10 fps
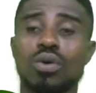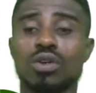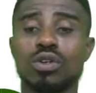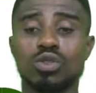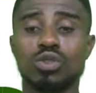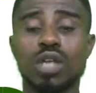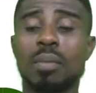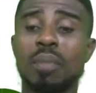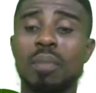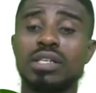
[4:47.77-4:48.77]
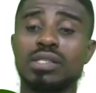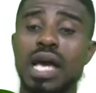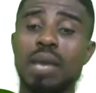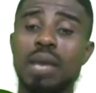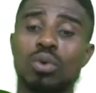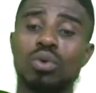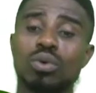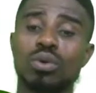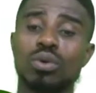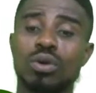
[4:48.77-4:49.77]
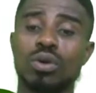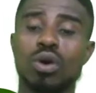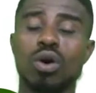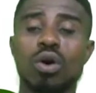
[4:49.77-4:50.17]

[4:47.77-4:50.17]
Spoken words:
So that might be a typo or